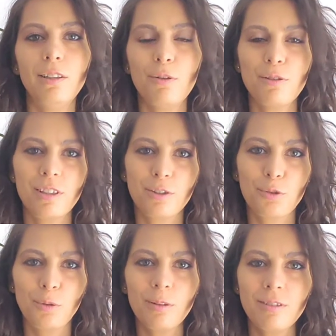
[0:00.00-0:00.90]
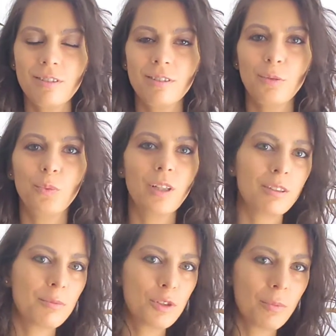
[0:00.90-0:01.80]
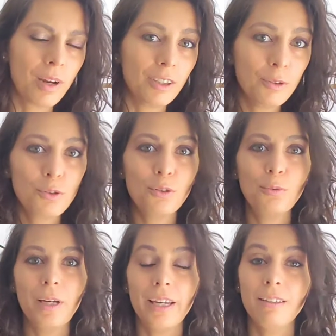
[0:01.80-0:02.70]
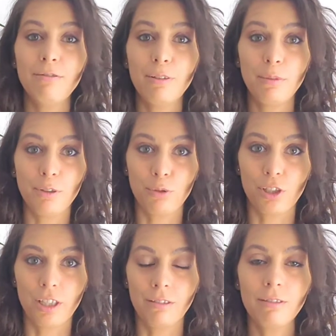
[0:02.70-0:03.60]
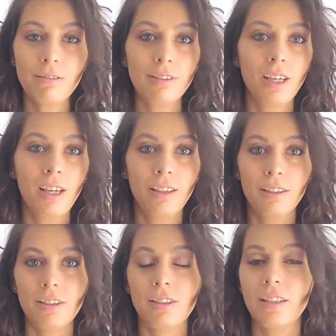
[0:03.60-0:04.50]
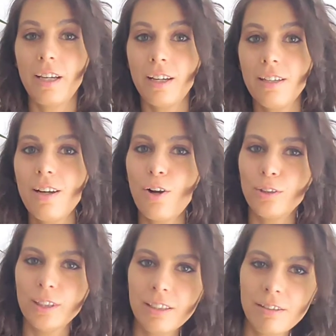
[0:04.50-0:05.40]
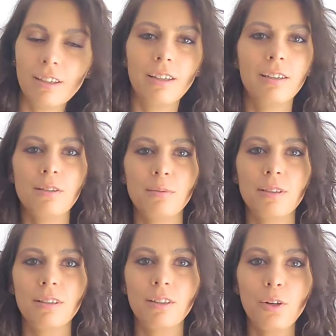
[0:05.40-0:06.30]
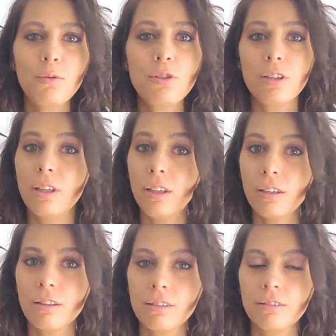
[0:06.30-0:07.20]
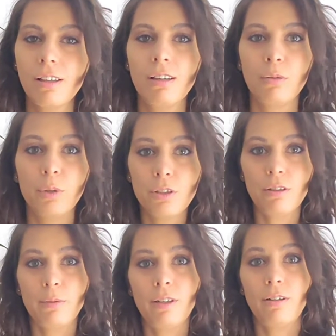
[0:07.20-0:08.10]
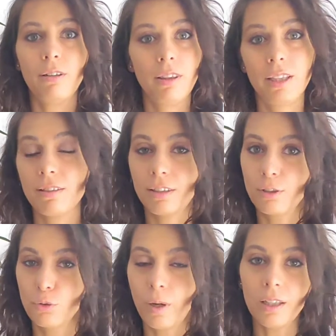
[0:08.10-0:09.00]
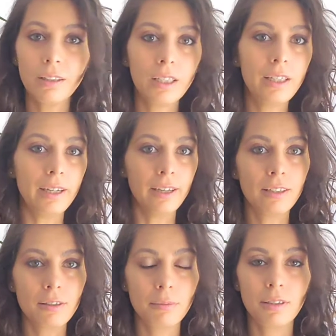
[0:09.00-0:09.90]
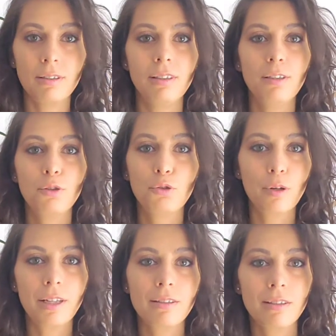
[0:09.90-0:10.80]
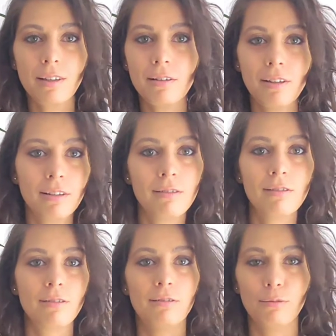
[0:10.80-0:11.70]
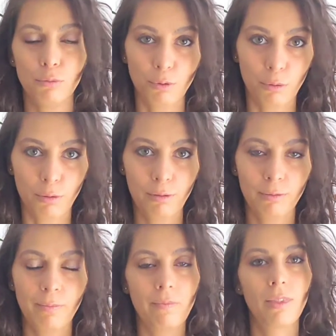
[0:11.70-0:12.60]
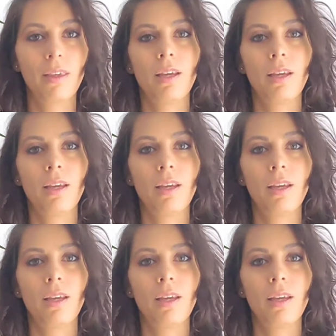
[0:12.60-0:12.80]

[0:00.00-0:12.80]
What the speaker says: Hello Sensuals, welcome to my YouTube and Vimeo channels. This is Liana, Holistic Intimacy Coach. Here we talk about all things sexuality, intimacy, transcendence, growth.